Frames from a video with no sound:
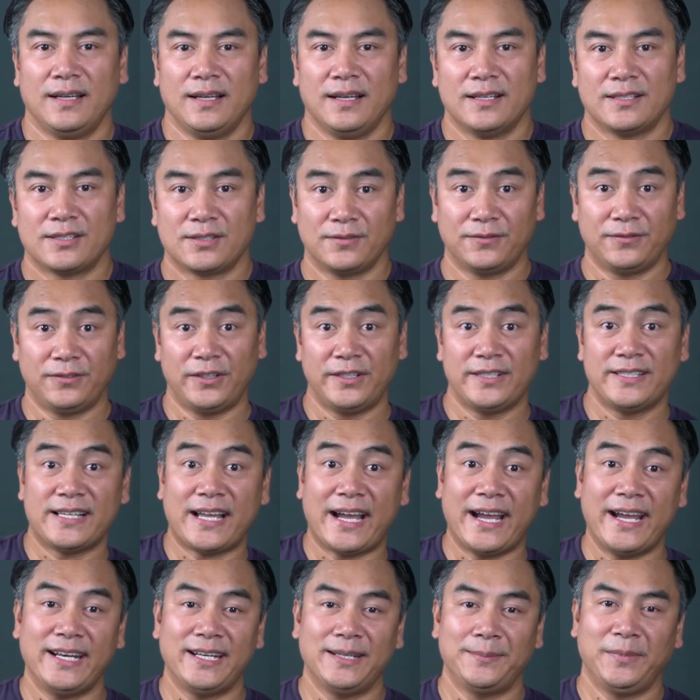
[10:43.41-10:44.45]
So first
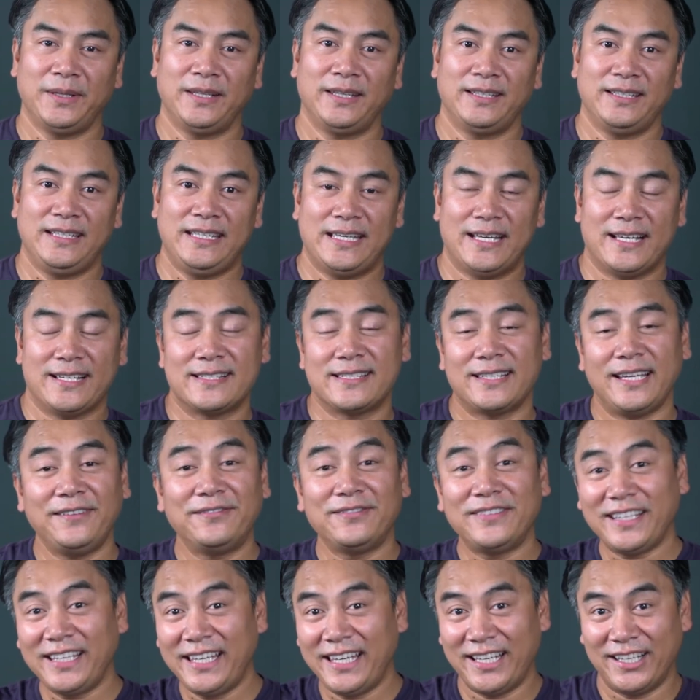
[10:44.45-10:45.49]
item in the
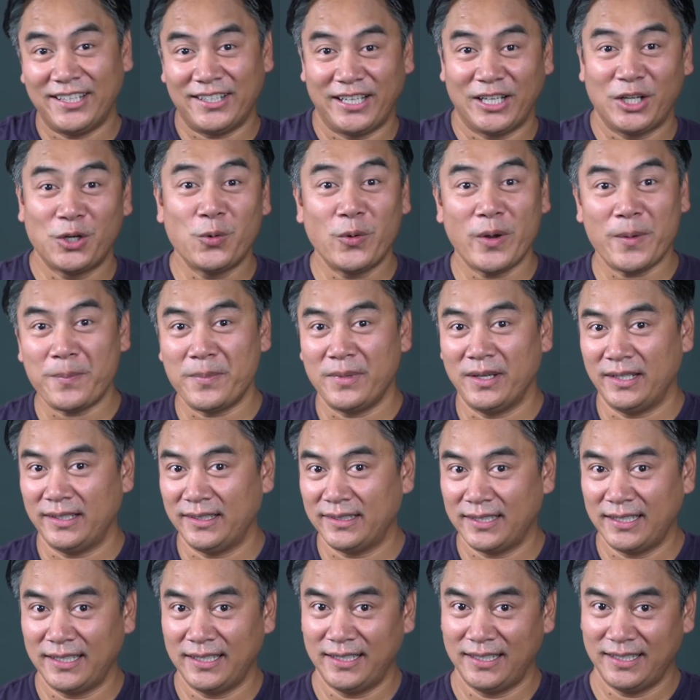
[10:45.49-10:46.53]
safety gear
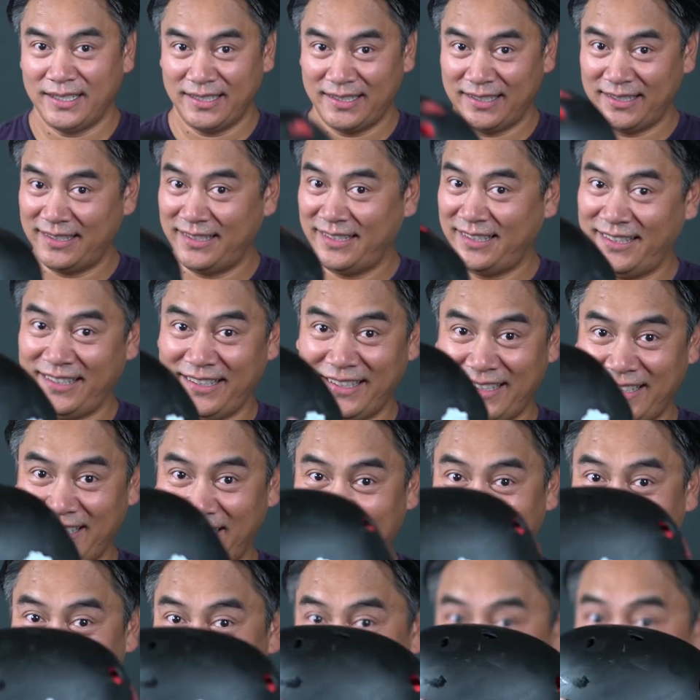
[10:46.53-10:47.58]
equipment
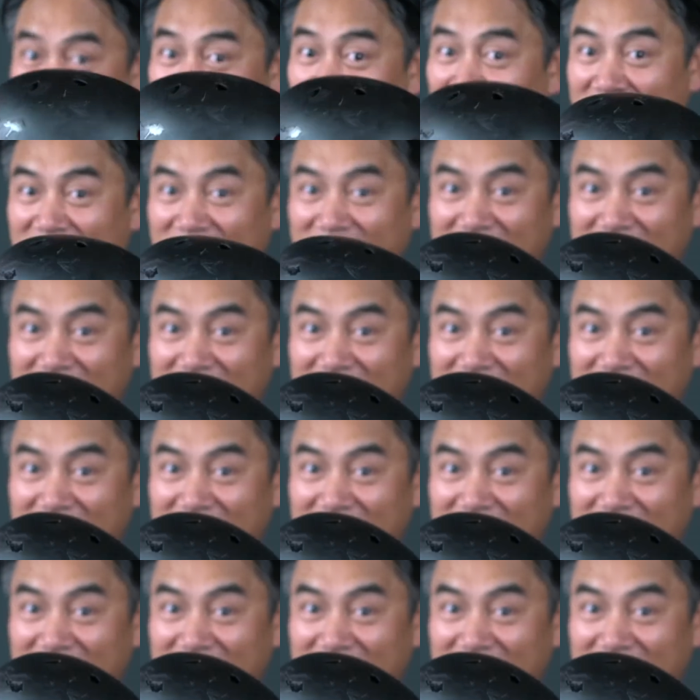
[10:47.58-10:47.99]
is no other